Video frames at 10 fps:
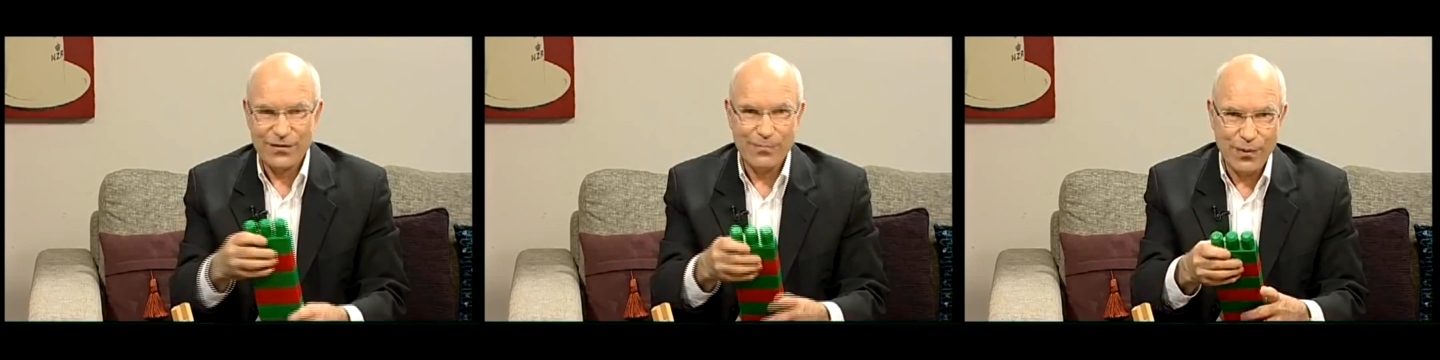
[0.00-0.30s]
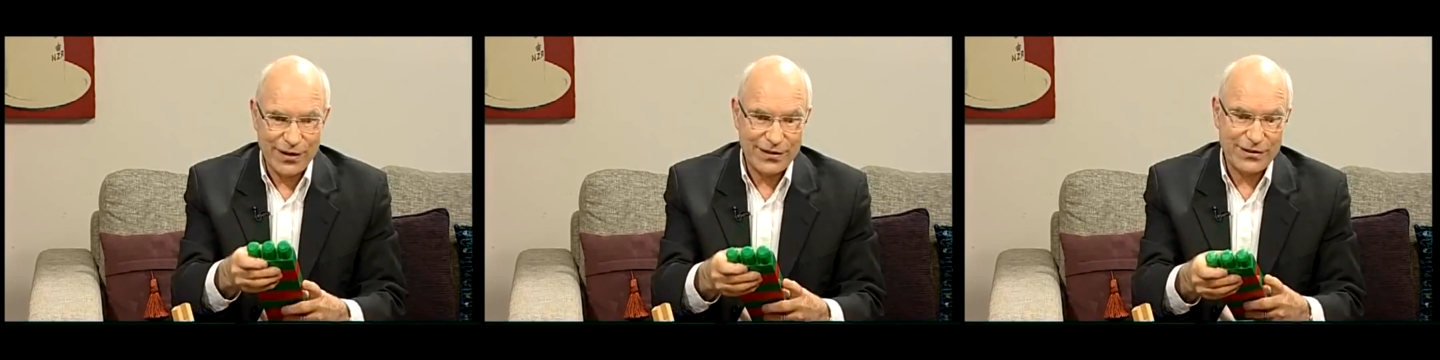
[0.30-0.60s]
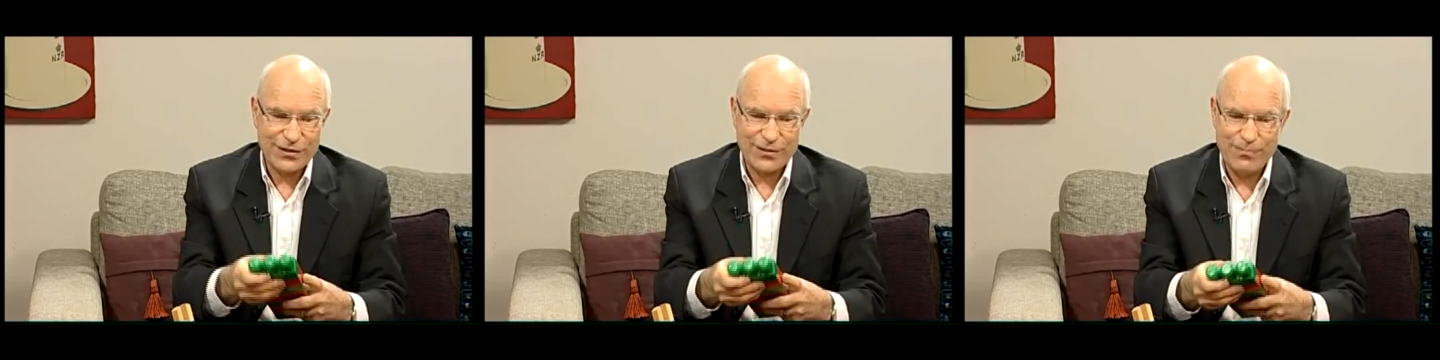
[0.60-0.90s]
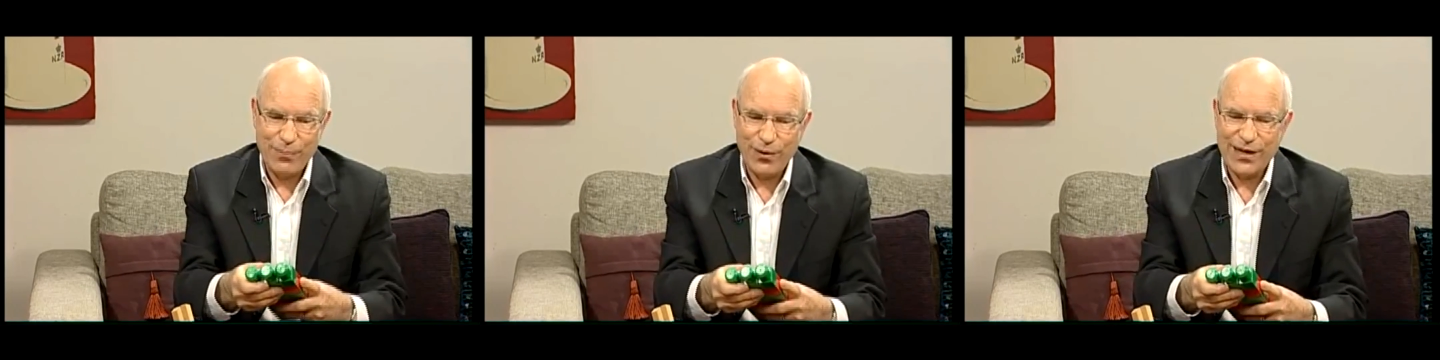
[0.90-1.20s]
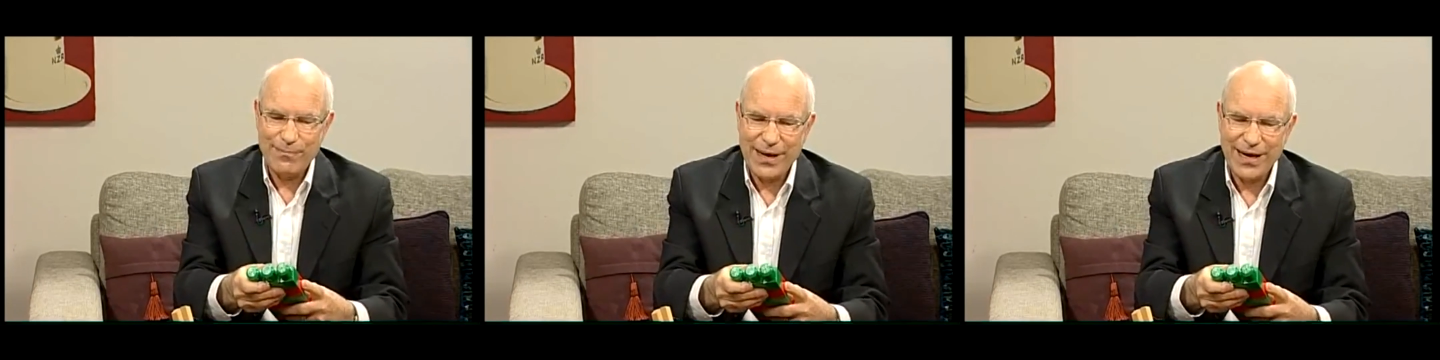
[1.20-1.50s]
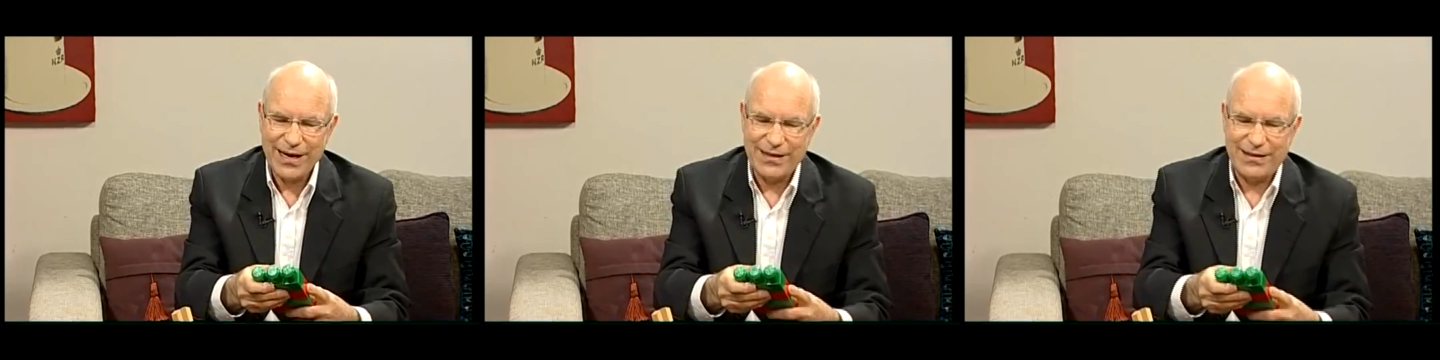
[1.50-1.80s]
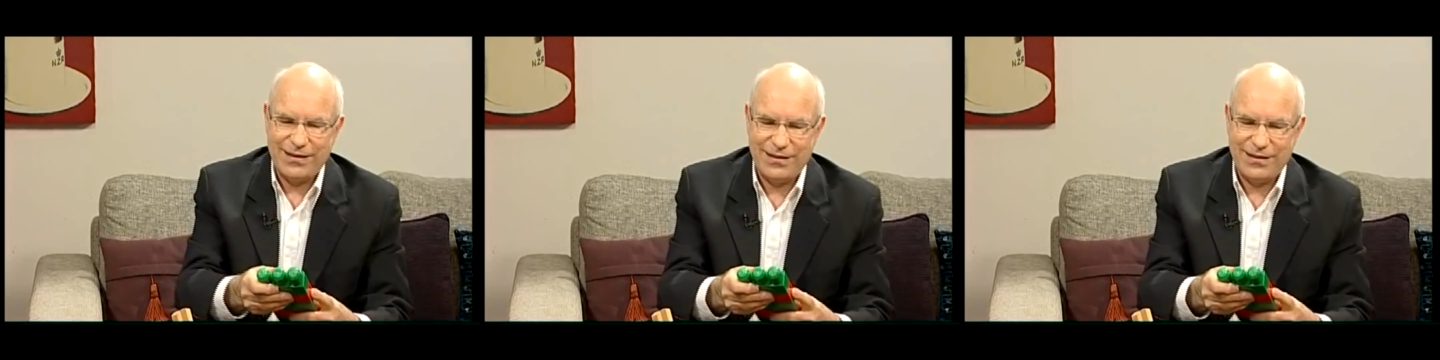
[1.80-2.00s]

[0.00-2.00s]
The body's got to pull it apart.